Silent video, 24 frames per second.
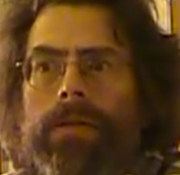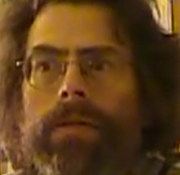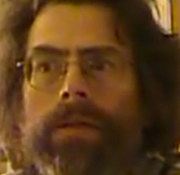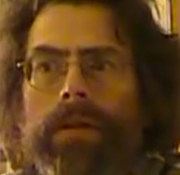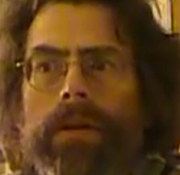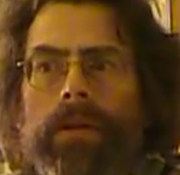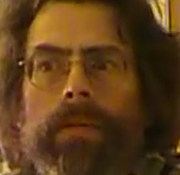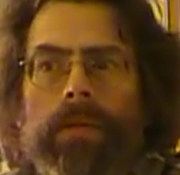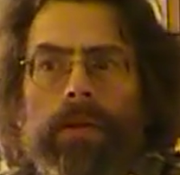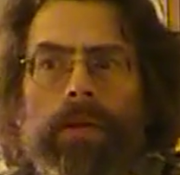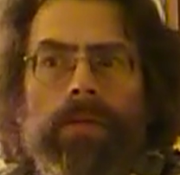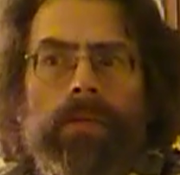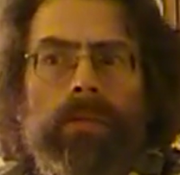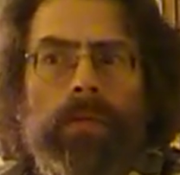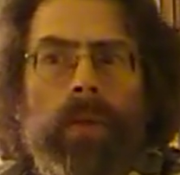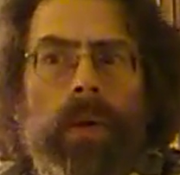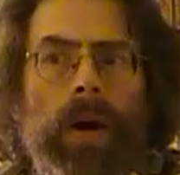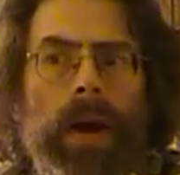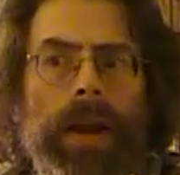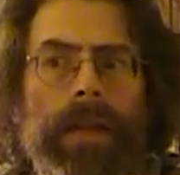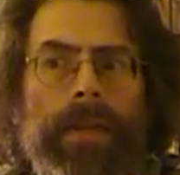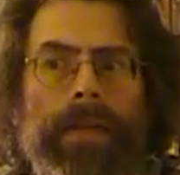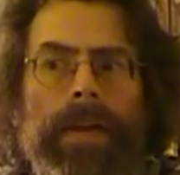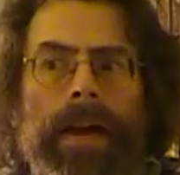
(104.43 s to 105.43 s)
There was
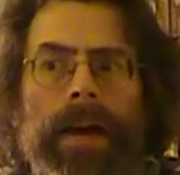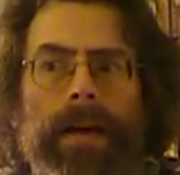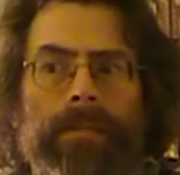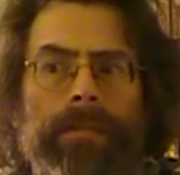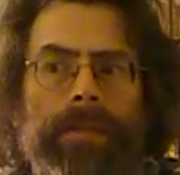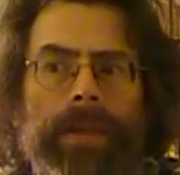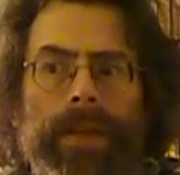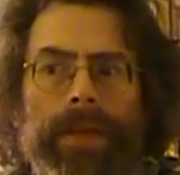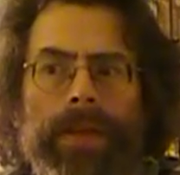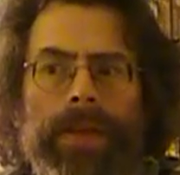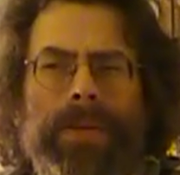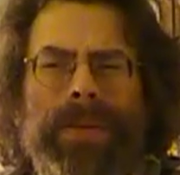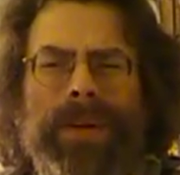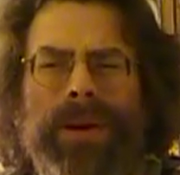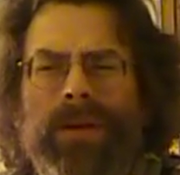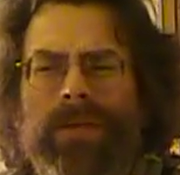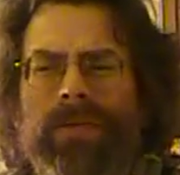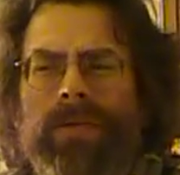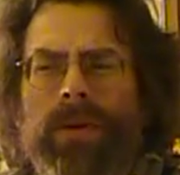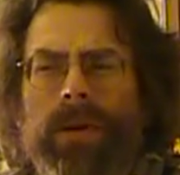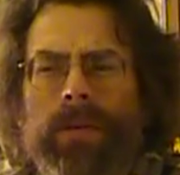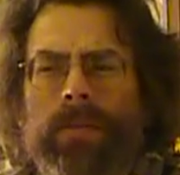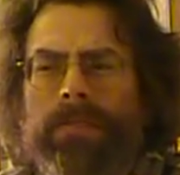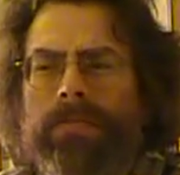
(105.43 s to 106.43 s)
one attempt in three or
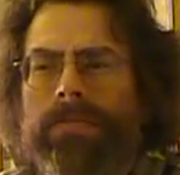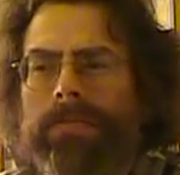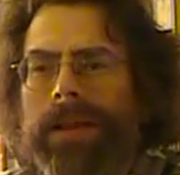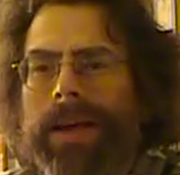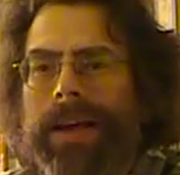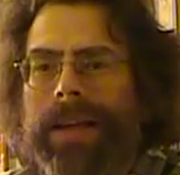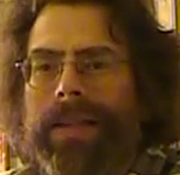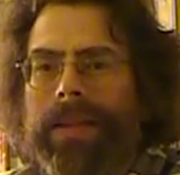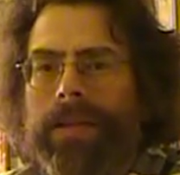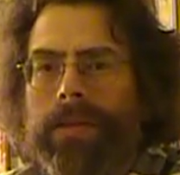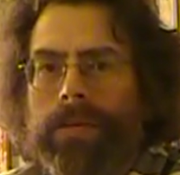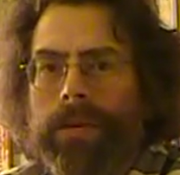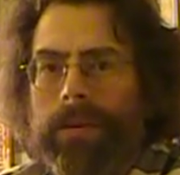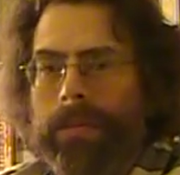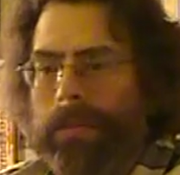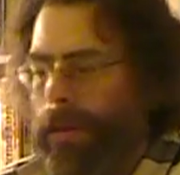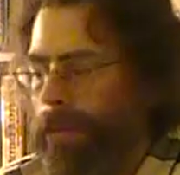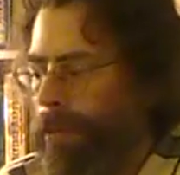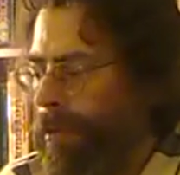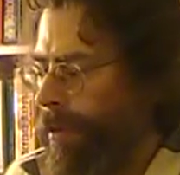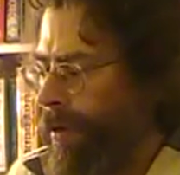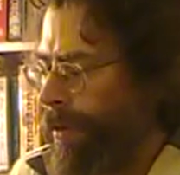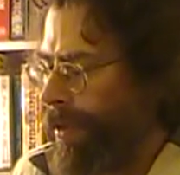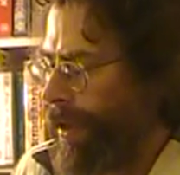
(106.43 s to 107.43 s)
four places where
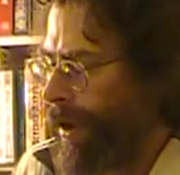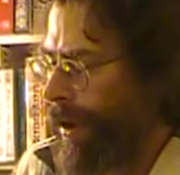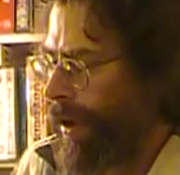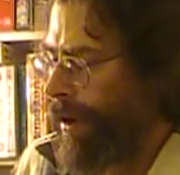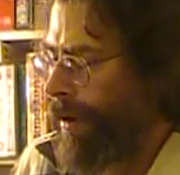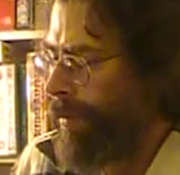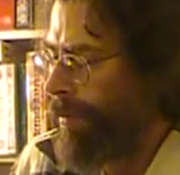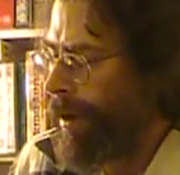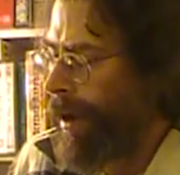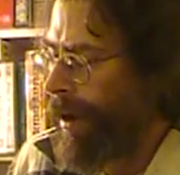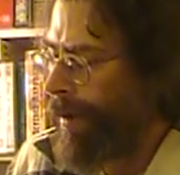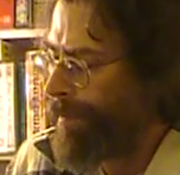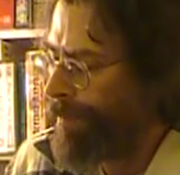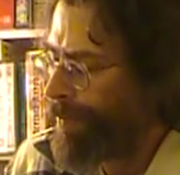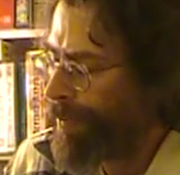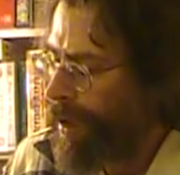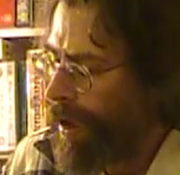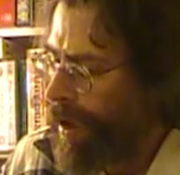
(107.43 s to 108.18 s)
people were thinking about it.